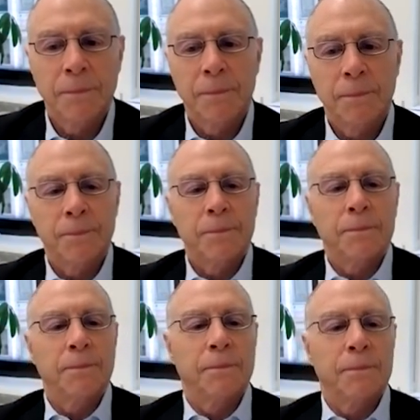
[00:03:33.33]

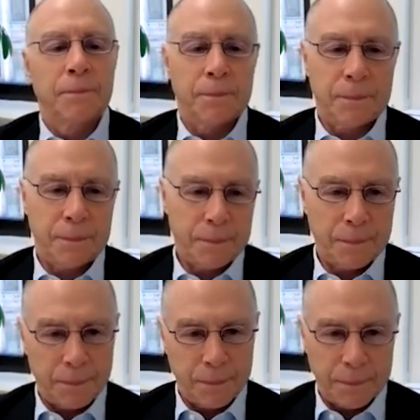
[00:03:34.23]

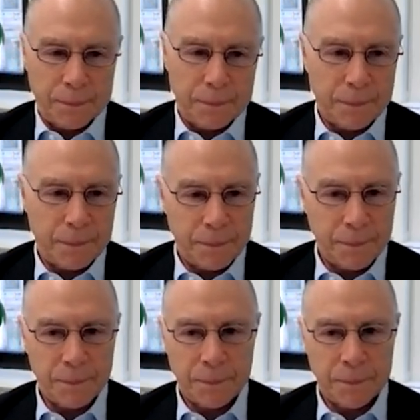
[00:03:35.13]

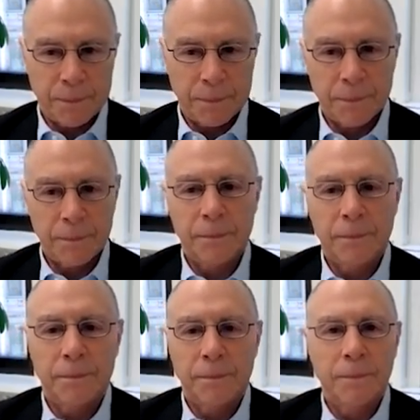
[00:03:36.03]

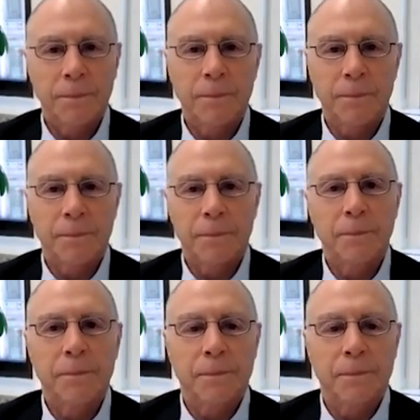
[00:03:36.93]
This person isn't speaking.